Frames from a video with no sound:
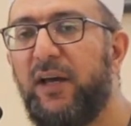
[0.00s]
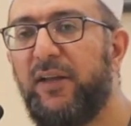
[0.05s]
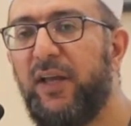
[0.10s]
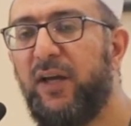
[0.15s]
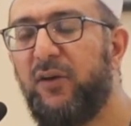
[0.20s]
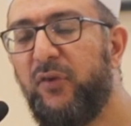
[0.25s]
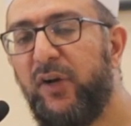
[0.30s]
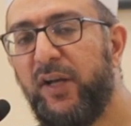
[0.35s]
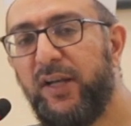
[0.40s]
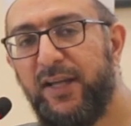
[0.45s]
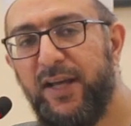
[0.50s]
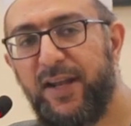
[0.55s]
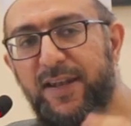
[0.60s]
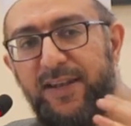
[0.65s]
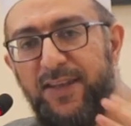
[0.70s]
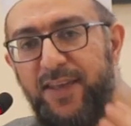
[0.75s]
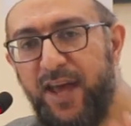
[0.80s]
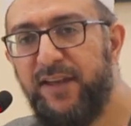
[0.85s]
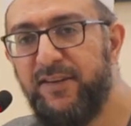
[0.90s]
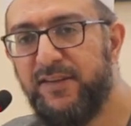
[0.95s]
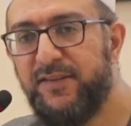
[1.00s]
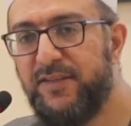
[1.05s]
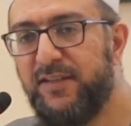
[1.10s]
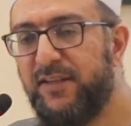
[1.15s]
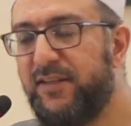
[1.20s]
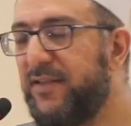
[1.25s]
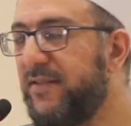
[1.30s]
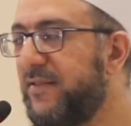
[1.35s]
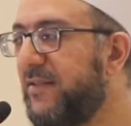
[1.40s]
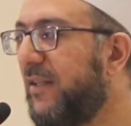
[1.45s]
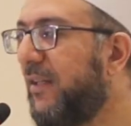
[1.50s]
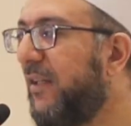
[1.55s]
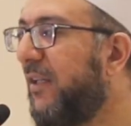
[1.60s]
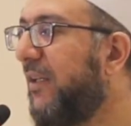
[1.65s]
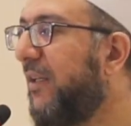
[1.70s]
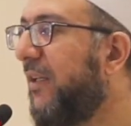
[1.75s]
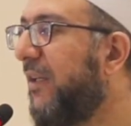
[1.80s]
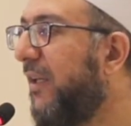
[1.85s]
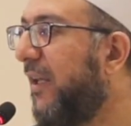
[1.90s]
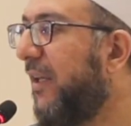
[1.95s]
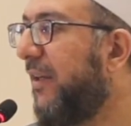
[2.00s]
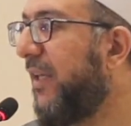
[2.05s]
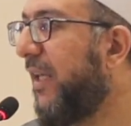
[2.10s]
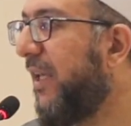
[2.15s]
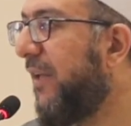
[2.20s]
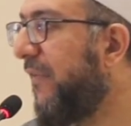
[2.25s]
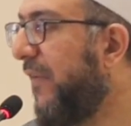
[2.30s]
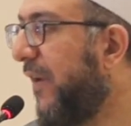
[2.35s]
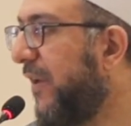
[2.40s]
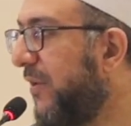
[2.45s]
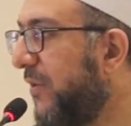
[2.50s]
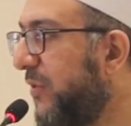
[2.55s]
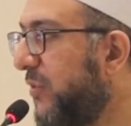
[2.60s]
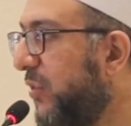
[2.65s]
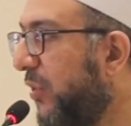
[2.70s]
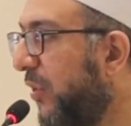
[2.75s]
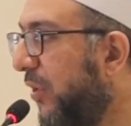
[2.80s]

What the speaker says: that really condenses the events